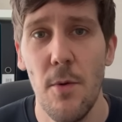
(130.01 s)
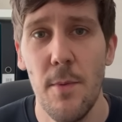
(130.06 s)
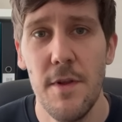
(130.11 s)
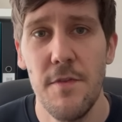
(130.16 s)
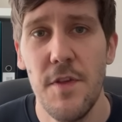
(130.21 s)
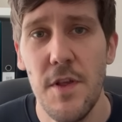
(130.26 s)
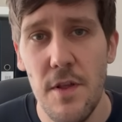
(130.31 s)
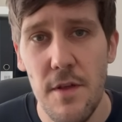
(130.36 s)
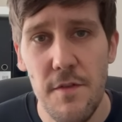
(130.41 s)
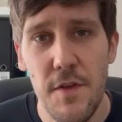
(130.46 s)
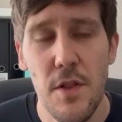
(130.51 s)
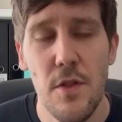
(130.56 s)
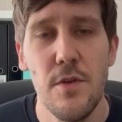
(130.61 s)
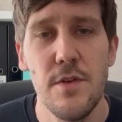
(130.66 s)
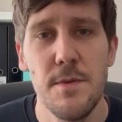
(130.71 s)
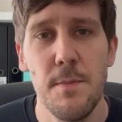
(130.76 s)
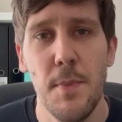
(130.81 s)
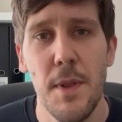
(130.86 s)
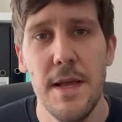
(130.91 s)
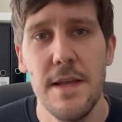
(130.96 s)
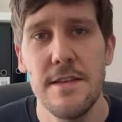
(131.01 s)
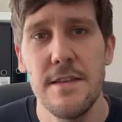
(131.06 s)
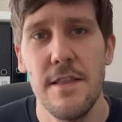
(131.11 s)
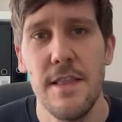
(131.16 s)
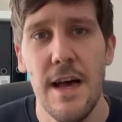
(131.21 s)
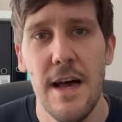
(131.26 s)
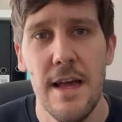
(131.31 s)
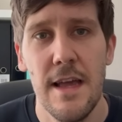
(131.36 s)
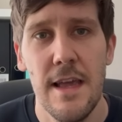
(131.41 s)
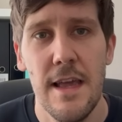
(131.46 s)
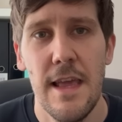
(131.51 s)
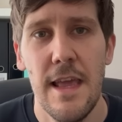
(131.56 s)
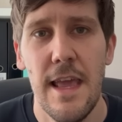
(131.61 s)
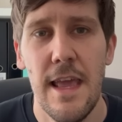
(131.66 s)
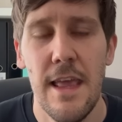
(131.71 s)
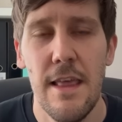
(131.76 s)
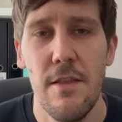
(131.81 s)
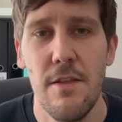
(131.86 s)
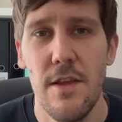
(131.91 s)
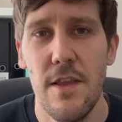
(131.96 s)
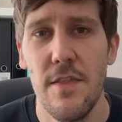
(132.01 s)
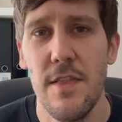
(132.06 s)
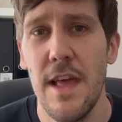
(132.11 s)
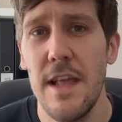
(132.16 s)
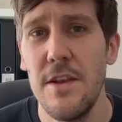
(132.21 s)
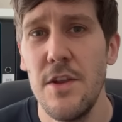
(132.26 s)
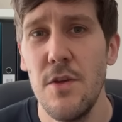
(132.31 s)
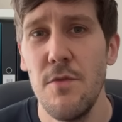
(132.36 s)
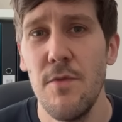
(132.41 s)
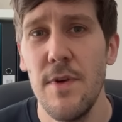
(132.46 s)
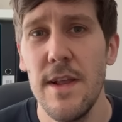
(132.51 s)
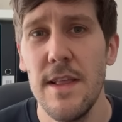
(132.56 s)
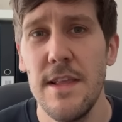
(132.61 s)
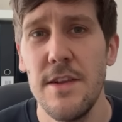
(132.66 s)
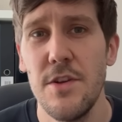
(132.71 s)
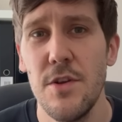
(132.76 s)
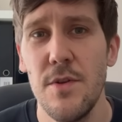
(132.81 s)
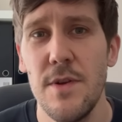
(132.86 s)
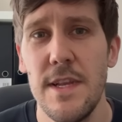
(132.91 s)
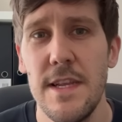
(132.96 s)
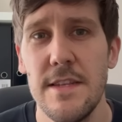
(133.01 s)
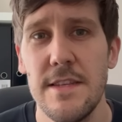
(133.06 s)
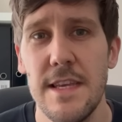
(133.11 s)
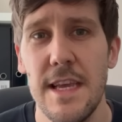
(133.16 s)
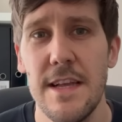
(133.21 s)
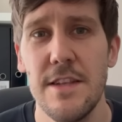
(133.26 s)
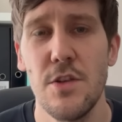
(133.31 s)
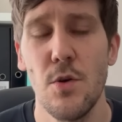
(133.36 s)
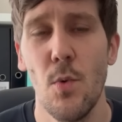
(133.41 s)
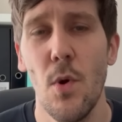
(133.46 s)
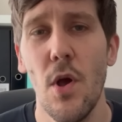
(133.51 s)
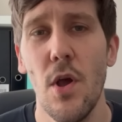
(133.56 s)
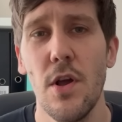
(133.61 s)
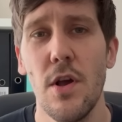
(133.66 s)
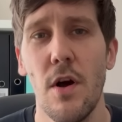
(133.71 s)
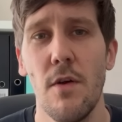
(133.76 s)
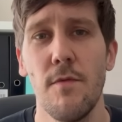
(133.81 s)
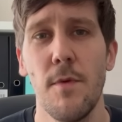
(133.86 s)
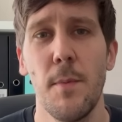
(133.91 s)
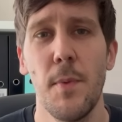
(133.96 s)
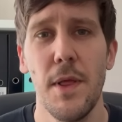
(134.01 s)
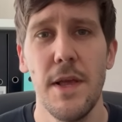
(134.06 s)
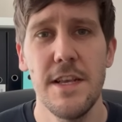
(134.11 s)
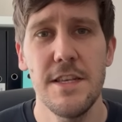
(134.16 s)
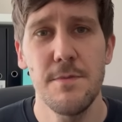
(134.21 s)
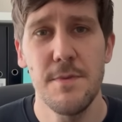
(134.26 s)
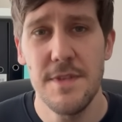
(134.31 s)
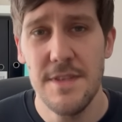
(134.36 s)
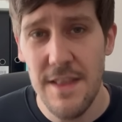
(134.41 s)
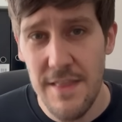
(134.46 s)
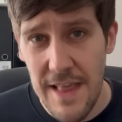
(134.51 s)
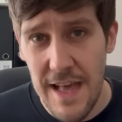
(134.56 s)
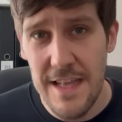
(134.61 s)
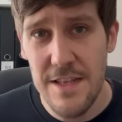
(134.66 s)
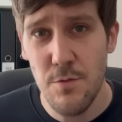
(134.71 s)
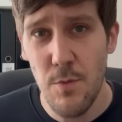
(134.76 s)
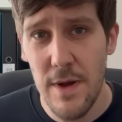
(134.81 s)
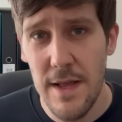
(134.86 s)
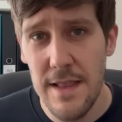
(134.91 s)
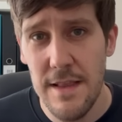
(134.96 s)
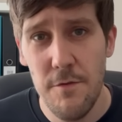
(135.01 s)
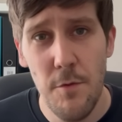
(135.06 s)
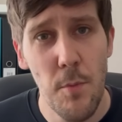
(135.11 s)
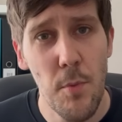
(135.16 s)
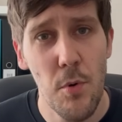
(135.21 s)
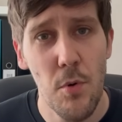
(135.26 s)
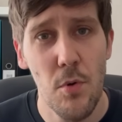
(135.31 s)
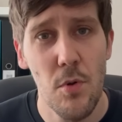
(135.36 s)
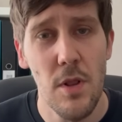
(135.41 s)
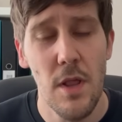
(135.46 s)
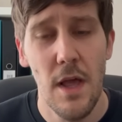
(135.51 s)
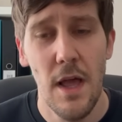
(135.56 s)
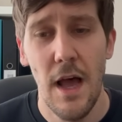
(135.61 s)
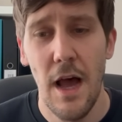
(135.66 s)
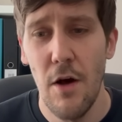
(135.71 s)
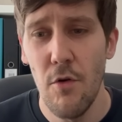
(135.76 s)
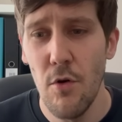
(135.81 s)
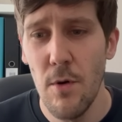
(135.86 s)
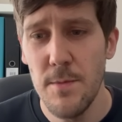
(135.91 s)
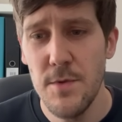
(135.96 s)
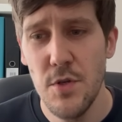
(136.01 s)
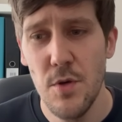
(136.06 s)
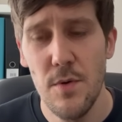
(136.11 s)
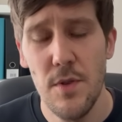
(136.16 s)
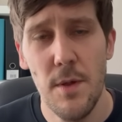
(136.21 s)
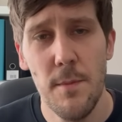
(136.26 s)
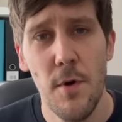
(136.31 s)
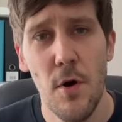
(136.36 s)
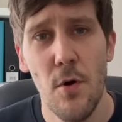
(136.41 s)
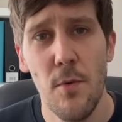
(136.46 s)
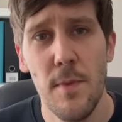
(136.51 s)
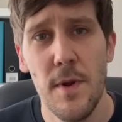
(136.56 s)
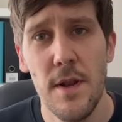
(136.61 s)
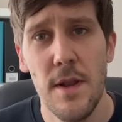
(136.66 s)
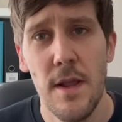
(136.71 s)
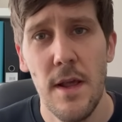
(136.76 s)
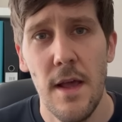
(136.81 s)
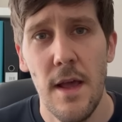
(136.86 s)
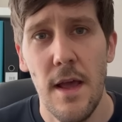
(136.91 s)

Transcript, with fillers: But if you if you're losing players of that ilk, then you really do need to get to work on replacements, and that's where Liverpool are up to at the moment.